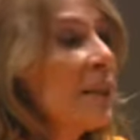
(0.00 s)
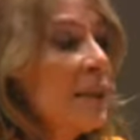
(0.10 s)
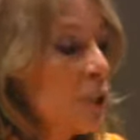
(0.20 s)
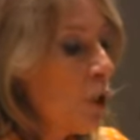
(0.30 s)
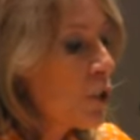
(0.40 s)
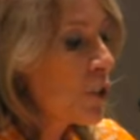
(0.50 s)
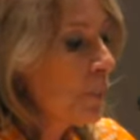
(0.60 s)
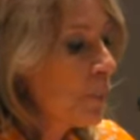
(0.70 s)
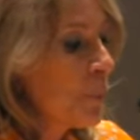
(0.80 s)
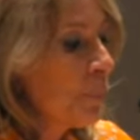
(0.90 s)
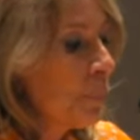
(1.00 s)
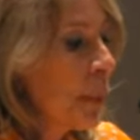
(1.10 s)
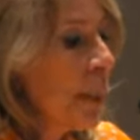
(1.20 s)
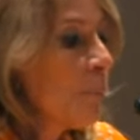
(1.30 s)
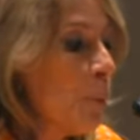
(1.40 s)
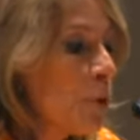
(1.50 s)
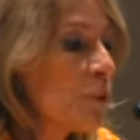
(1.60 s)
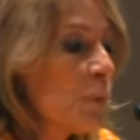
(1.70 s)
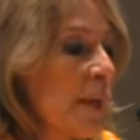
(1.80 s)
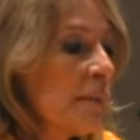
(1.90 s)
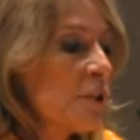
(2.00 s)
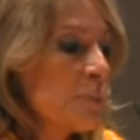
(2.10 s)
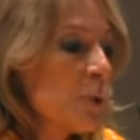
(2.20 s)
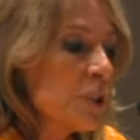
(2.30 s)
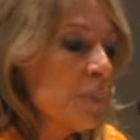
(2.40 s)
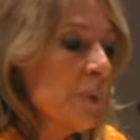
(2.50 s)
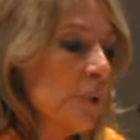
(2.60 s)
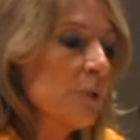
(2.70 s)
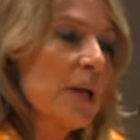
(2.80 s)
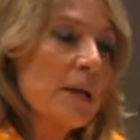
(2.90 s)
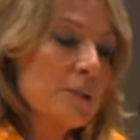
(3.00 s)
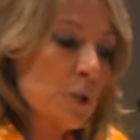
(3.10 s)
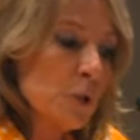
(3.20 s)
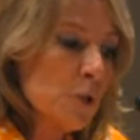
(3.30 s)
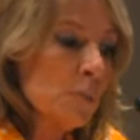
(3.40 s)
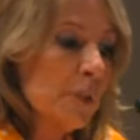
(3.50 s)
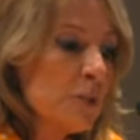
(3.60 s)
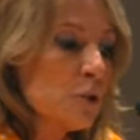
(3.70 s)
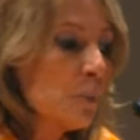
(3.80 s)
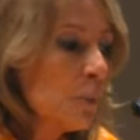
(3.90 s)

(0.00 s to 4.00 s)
This concept puts great responsibility on us humans